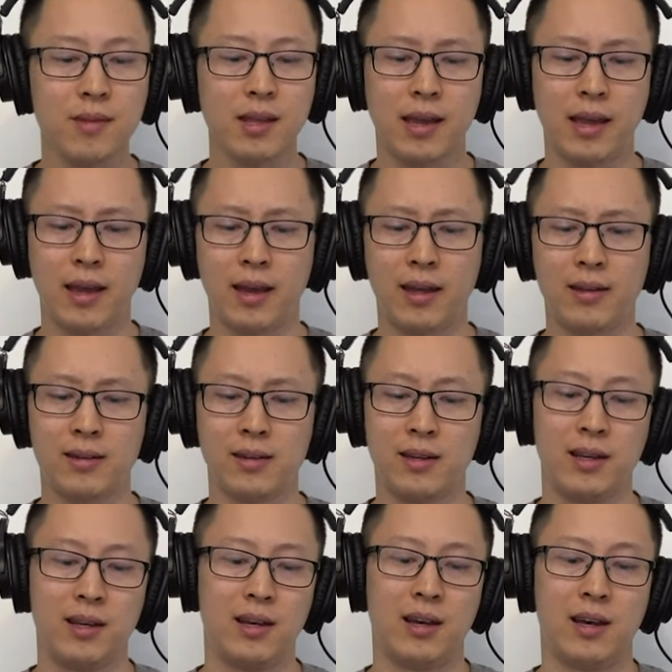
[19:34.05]
And
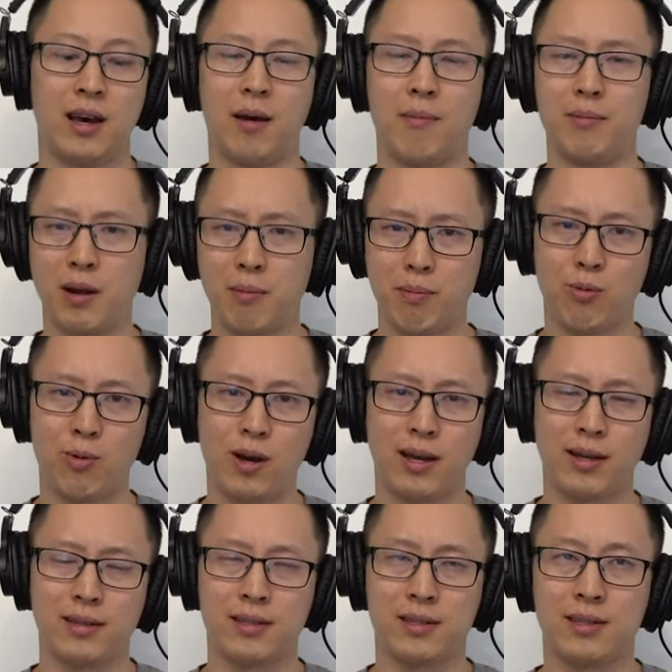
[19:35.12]
um,
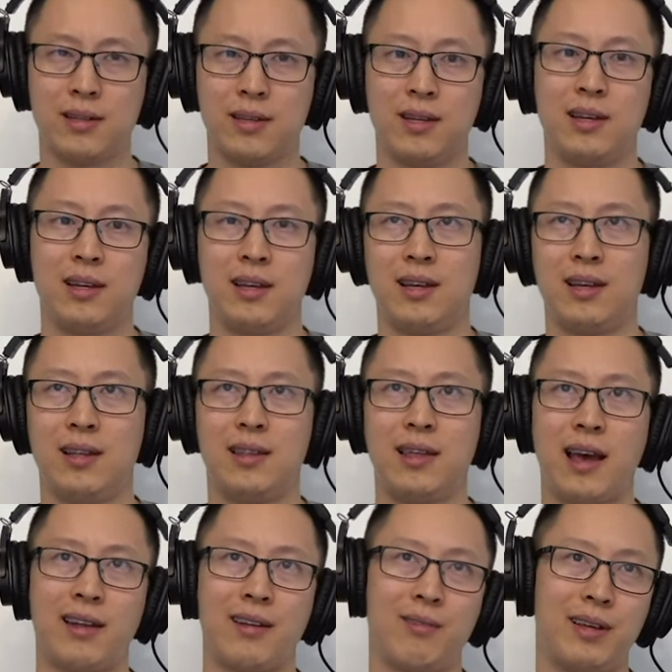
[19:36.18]
number-wise,
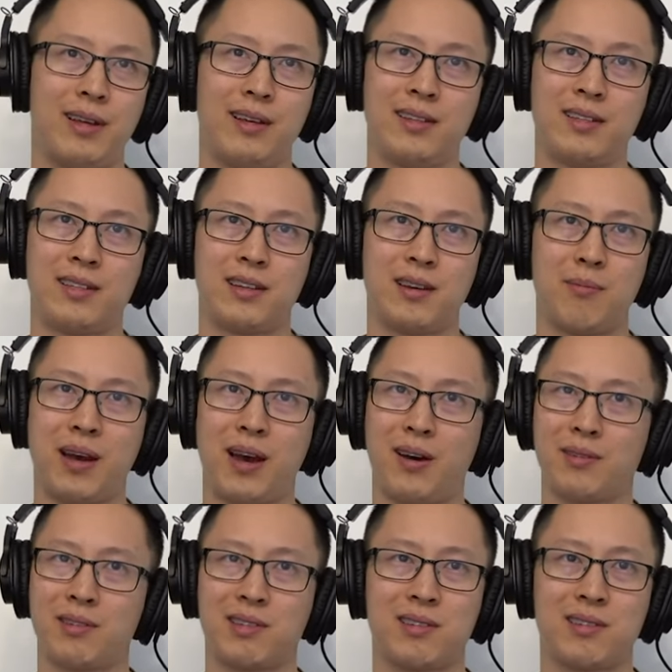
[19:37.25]
that is
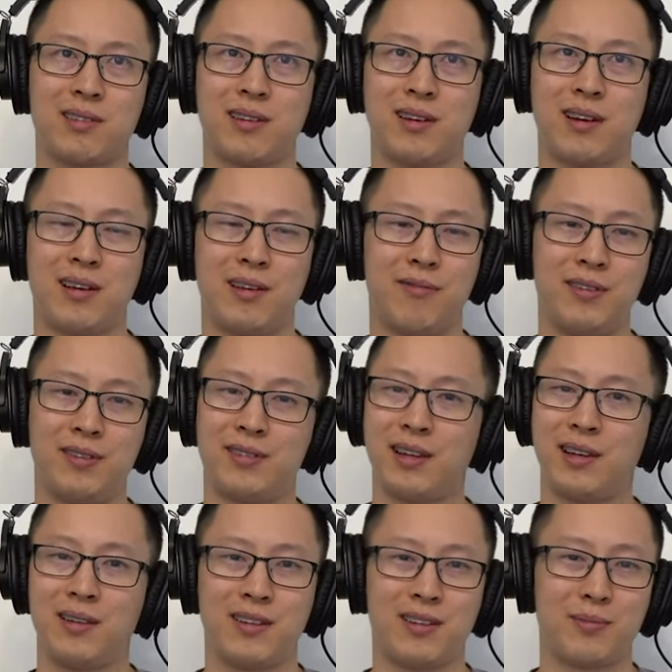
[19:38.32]
about, uh, if you say
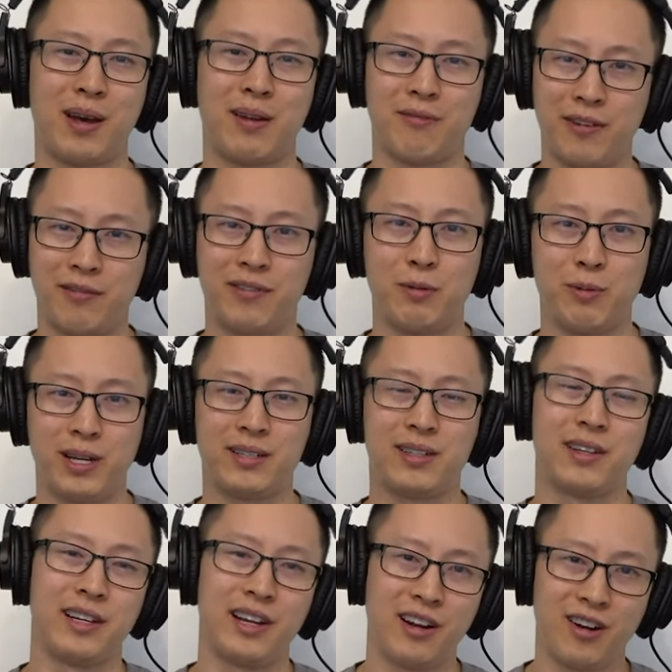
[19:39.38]
there's about fifty weeks in a
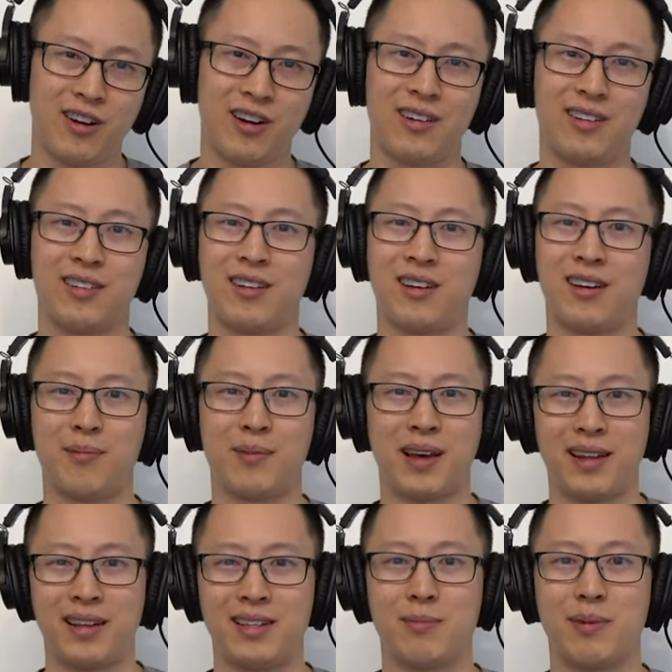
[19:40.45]
year, um, that
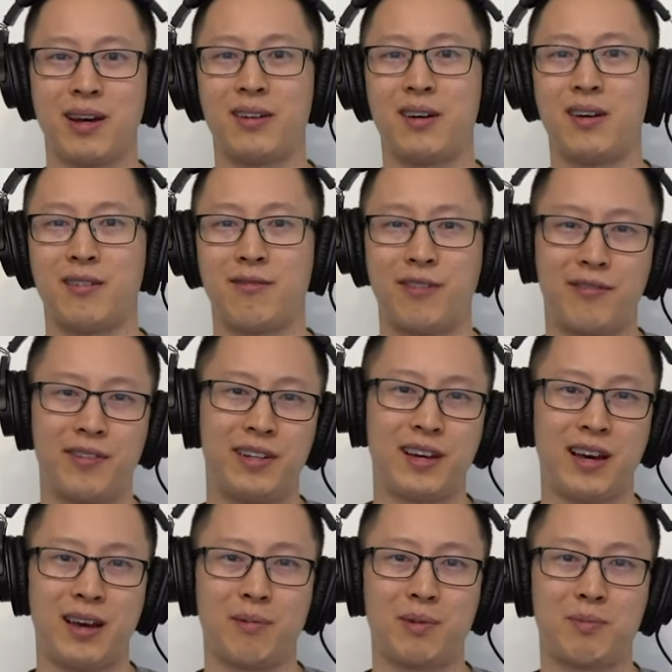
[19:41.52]
is about one hundred fifty
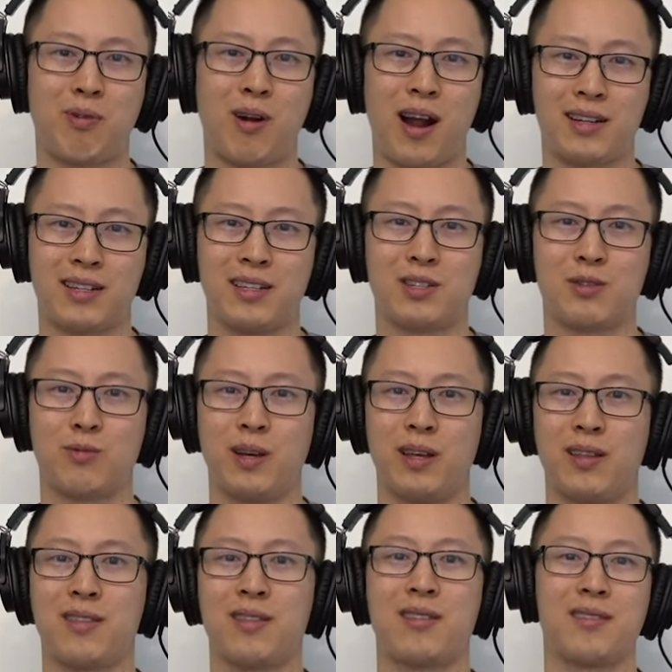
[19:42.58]
times practice
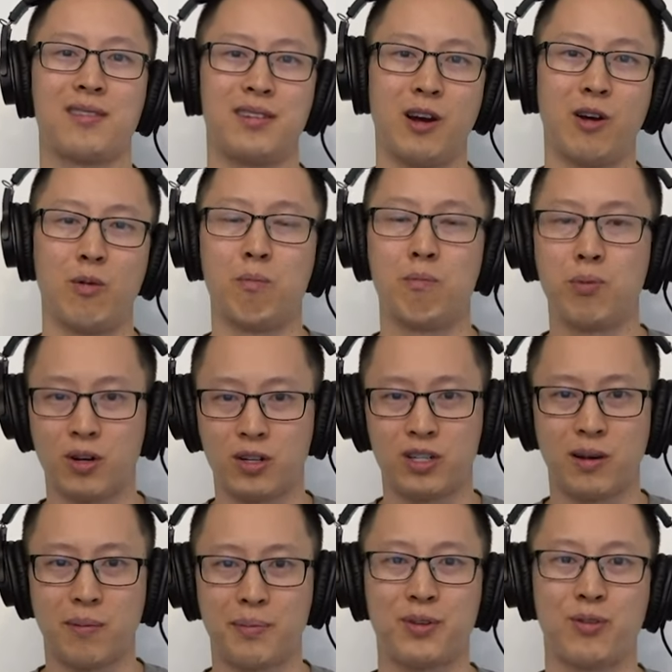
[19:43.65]
with, you know,
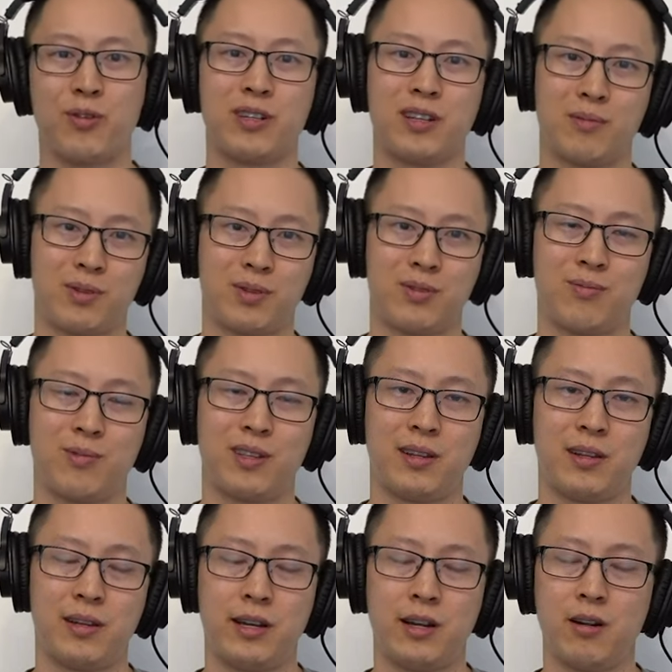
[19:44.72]
push-ups or dips within a
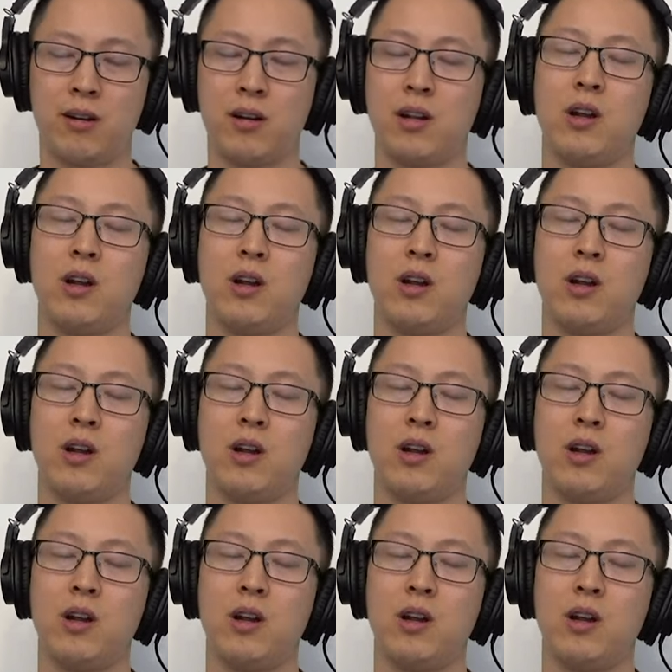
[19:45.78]
year.